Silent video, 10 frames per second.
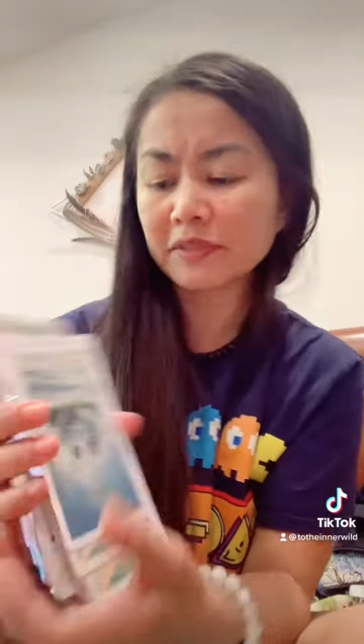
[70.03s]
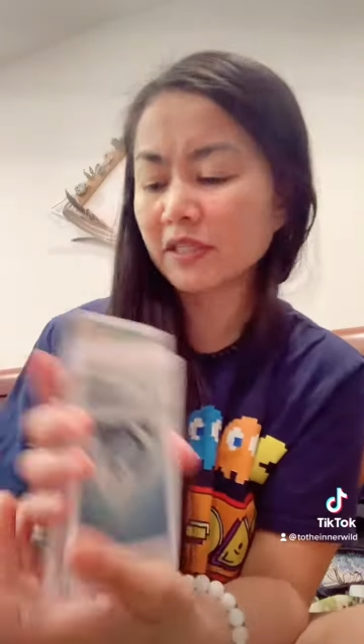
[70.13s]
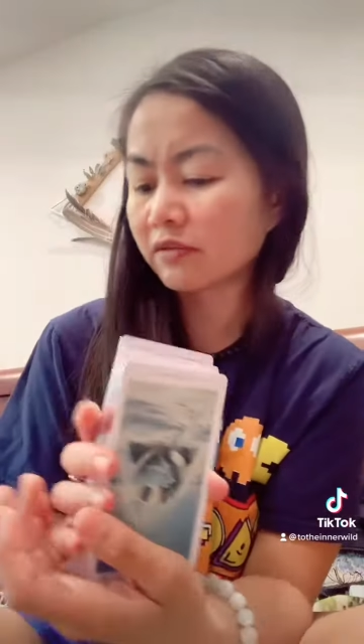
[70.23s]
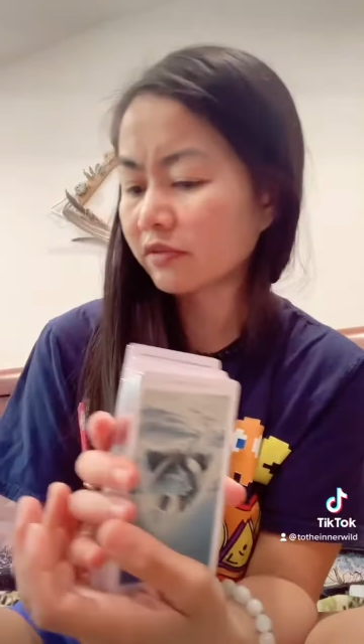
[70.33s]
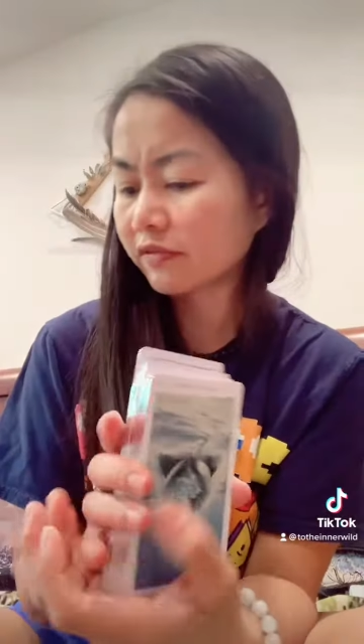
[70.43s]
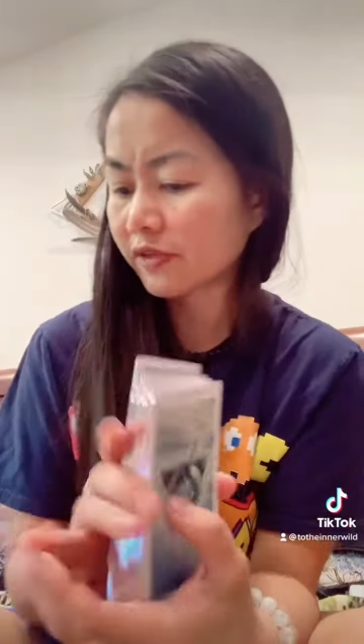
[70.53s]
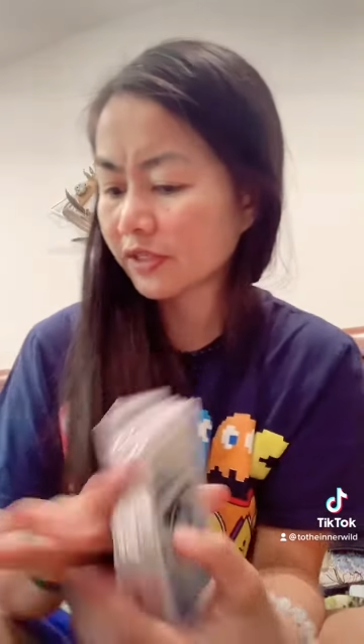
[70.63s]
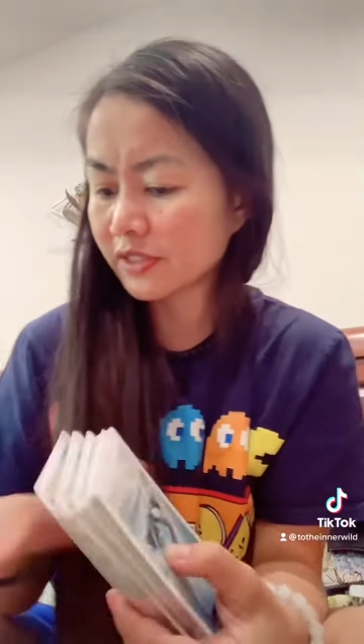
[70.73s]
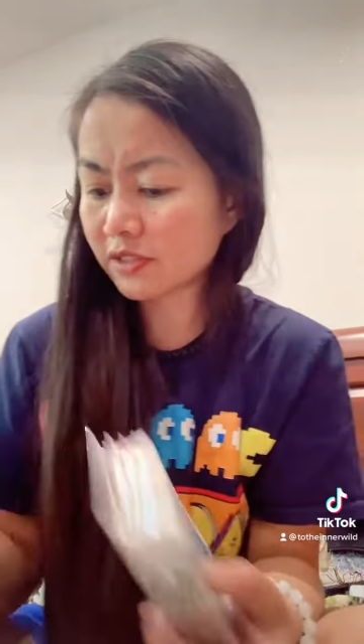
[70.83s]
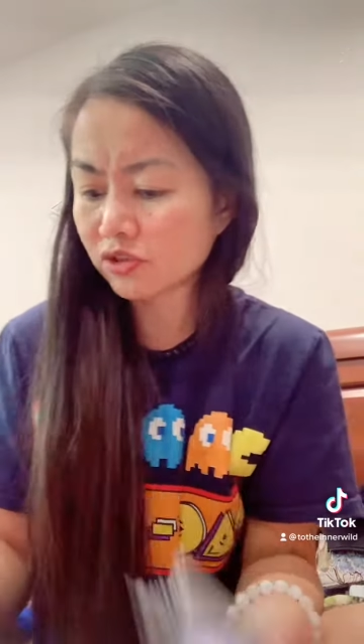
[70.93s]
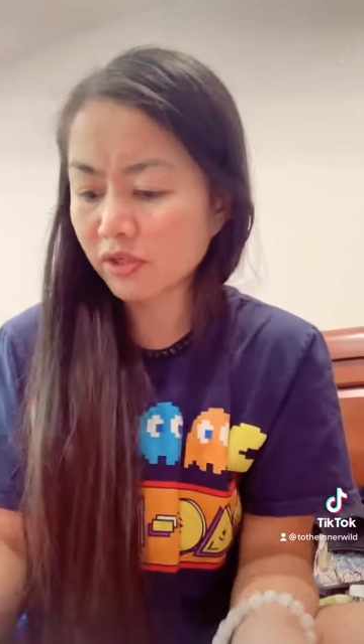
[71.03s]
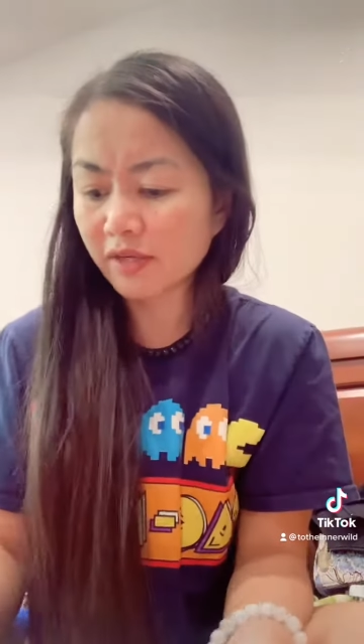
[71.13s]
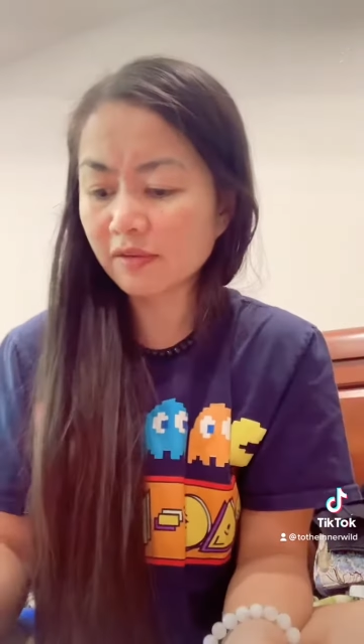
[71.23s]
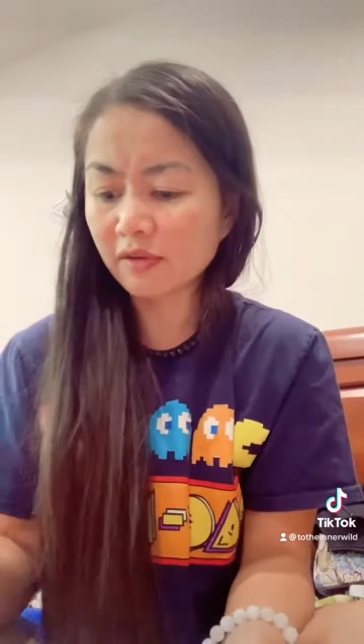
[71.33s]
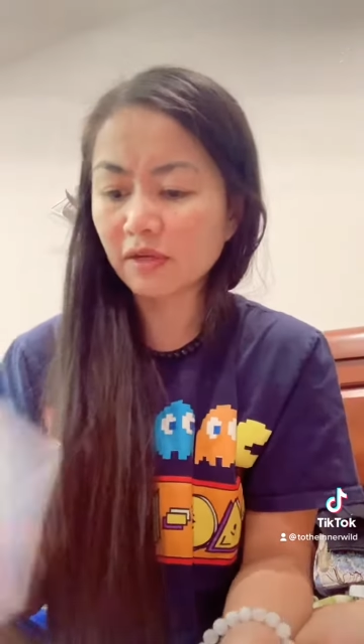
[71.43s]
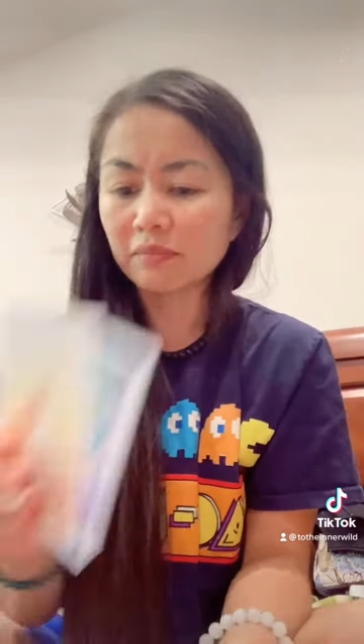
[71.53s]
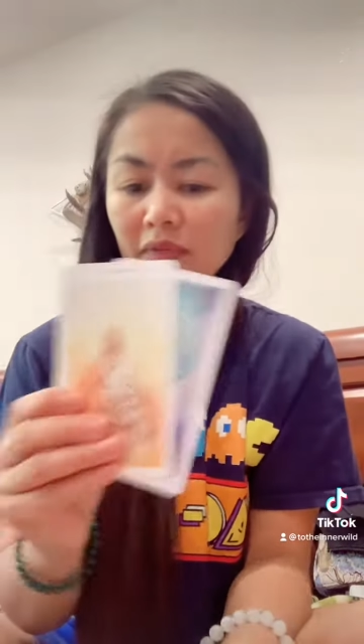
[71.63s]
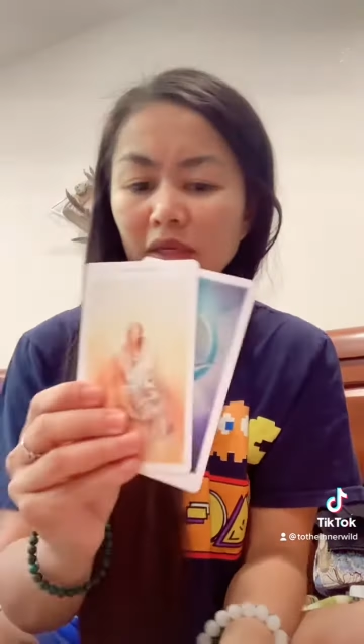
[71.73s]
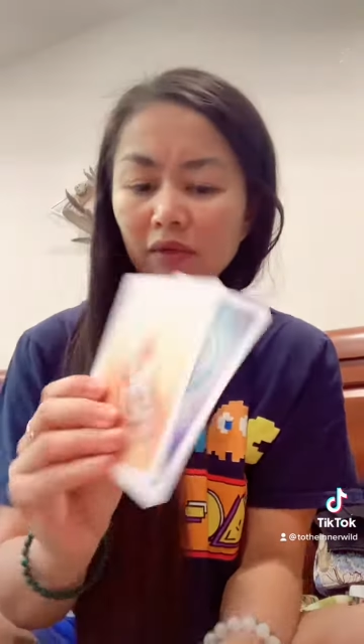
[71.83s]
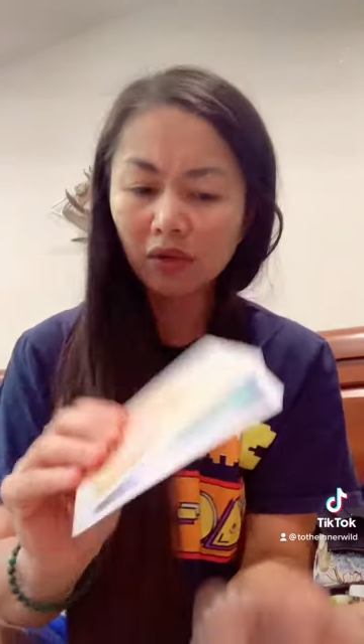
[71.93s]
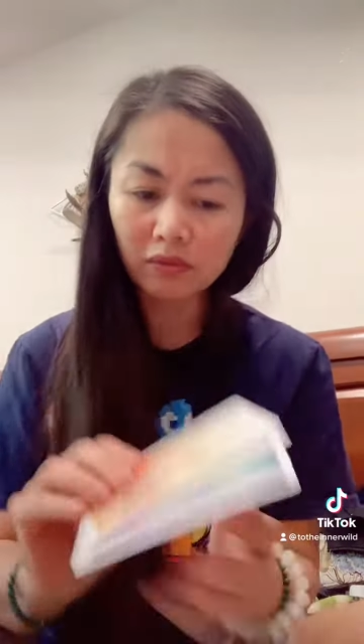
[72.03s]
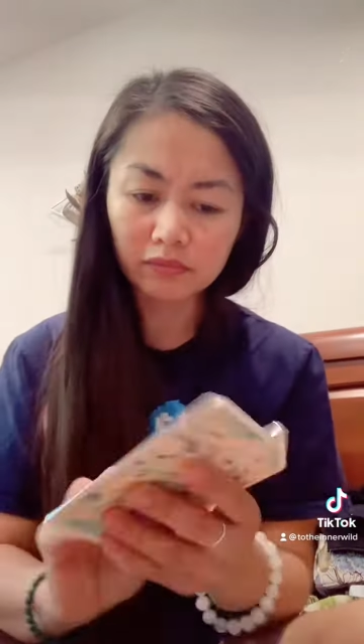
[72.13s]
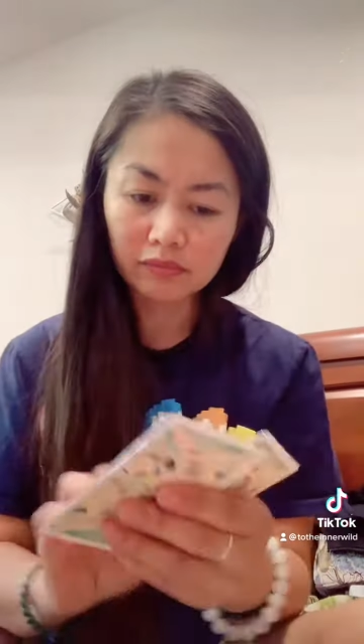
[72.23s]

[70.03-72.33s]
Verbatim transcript: in reverse. Strength, um, oh,